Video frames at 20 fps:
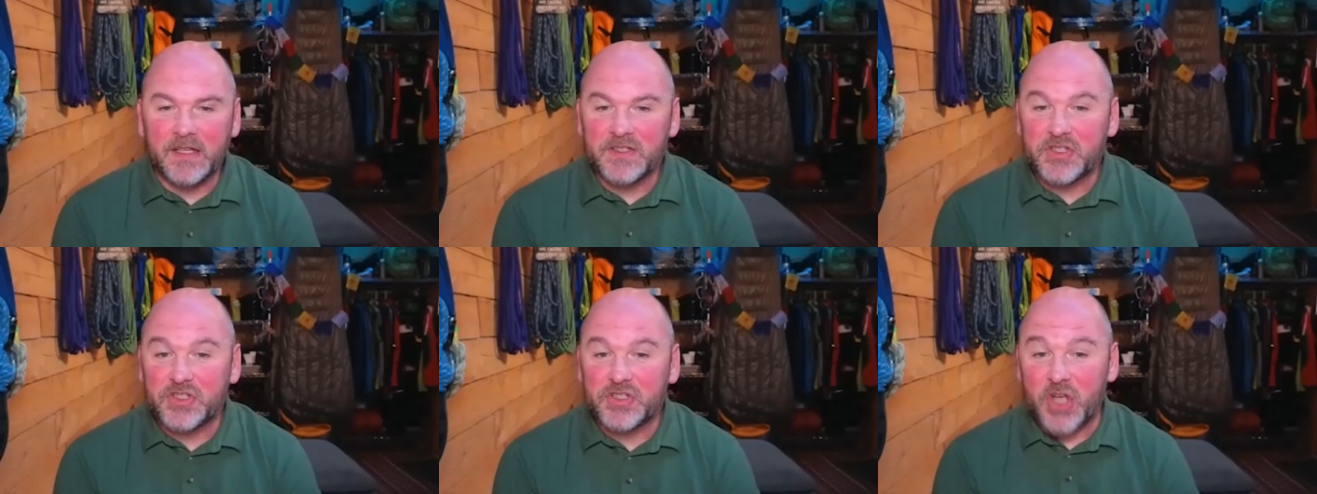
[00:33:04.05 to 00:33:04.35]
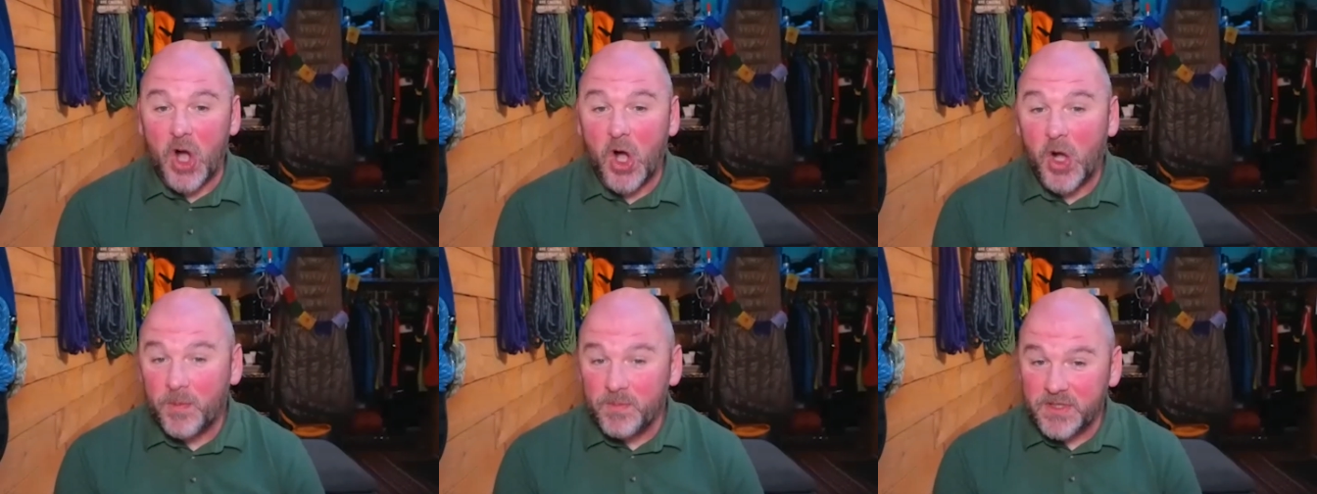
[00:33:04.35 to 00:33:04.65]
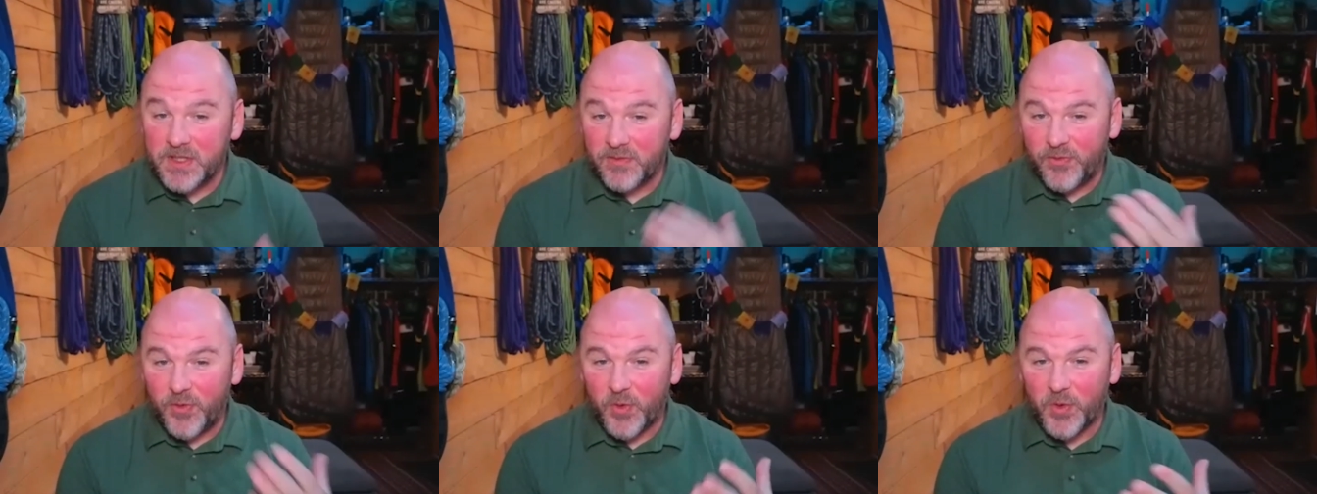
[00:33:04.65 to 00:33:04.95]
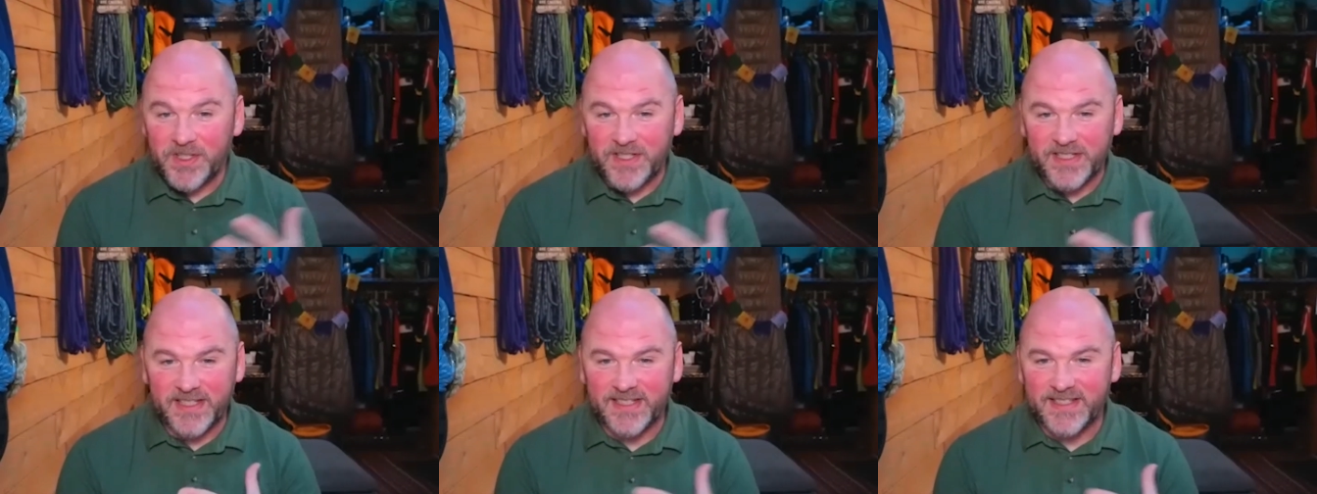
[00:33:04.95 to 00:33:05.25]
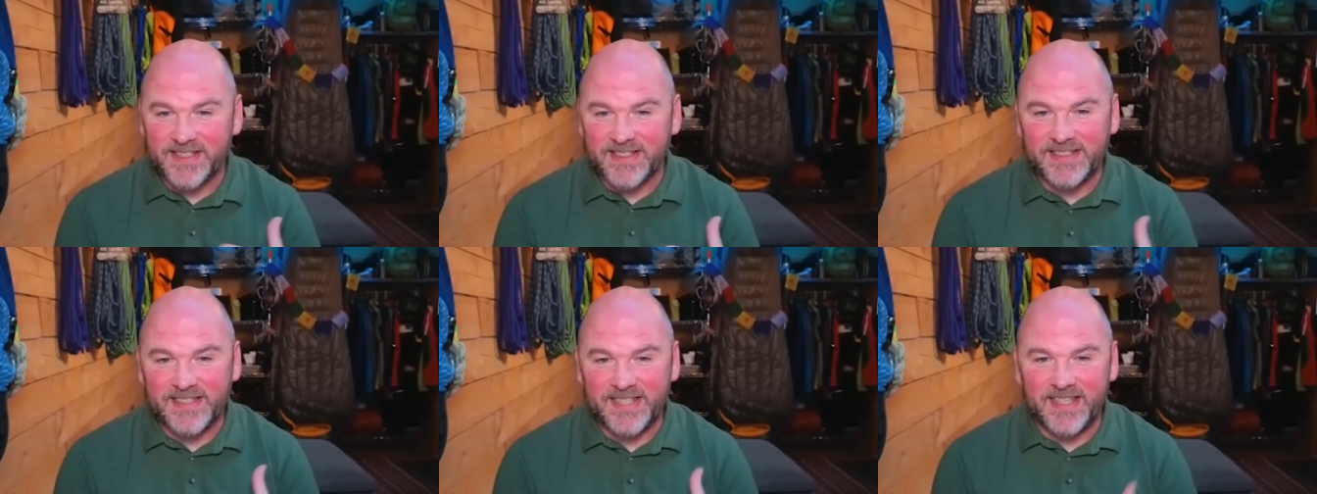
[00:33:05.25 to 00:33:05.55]
Psalms
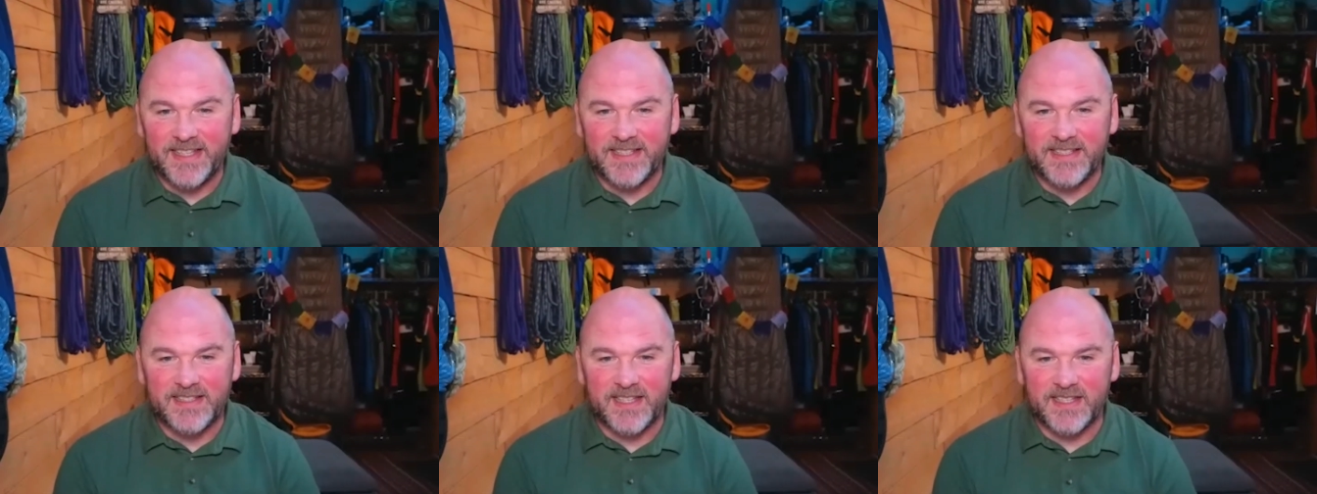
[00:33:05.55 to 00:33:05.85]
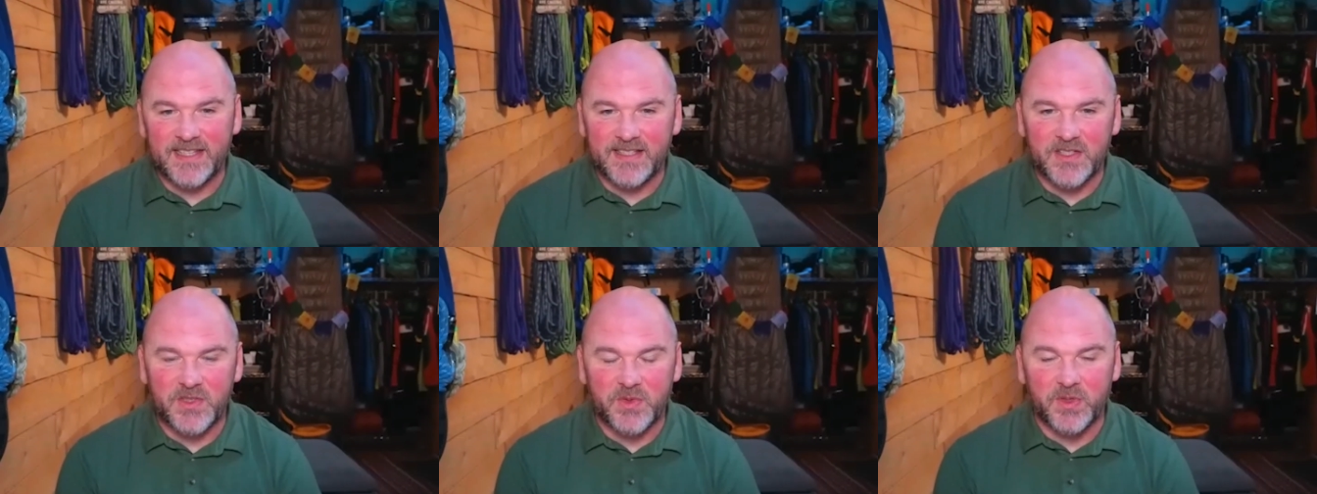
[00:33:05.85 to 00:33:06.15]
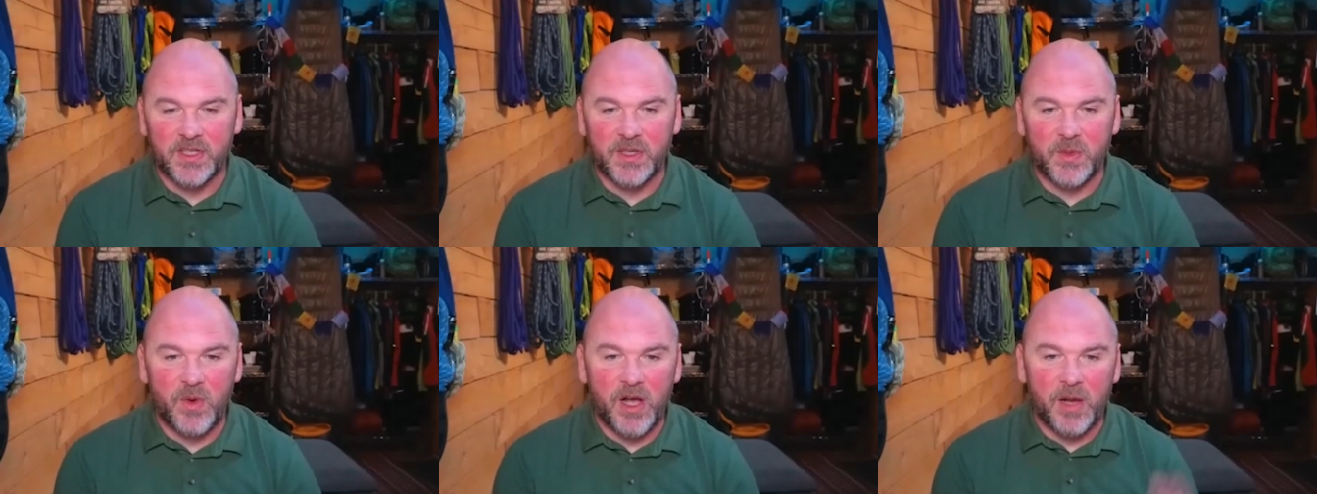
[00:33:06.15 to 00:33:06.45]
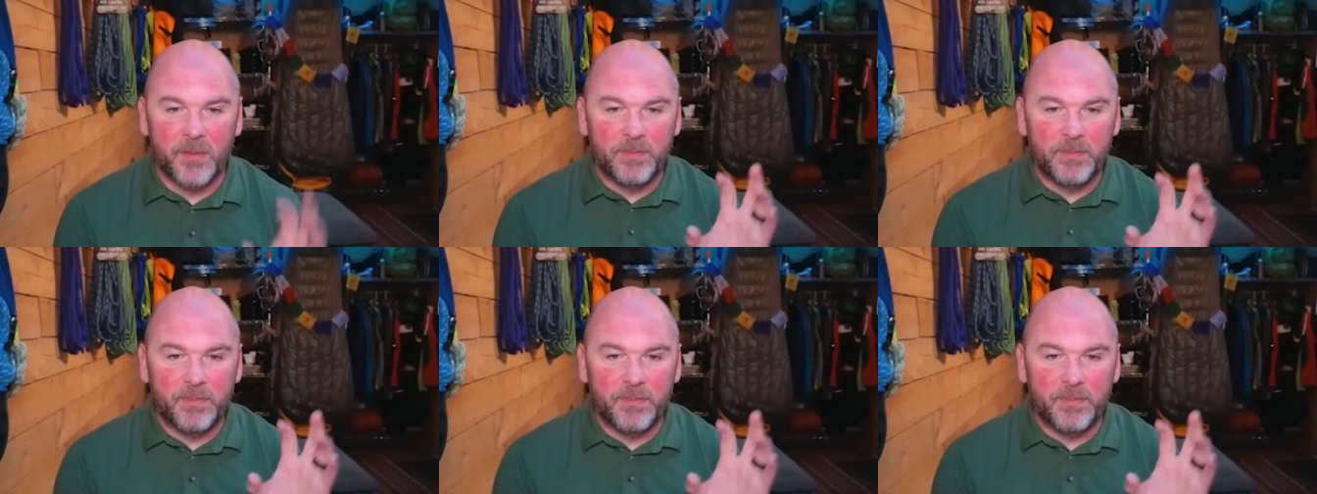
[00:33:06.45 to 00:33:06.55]
46:10 says this really well: